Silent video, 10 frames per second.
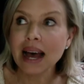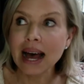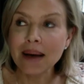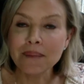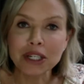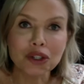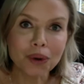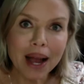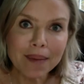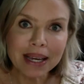But
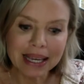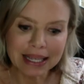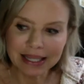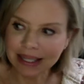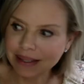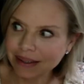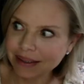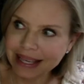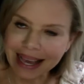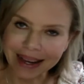trauma isn't
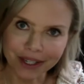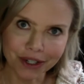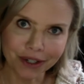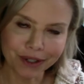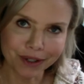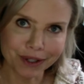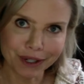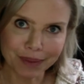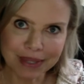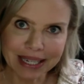the external
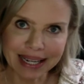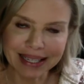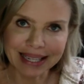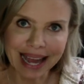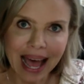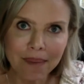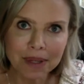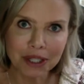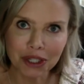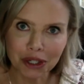circumstance that
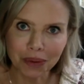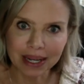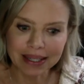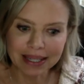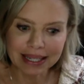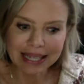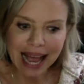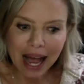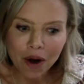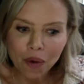happens to us, it's
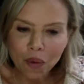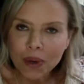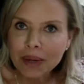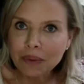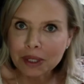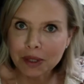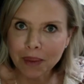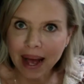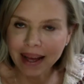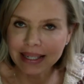how we
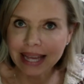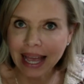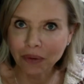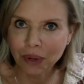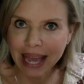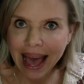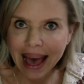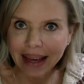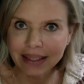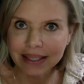respond and
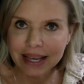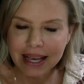react.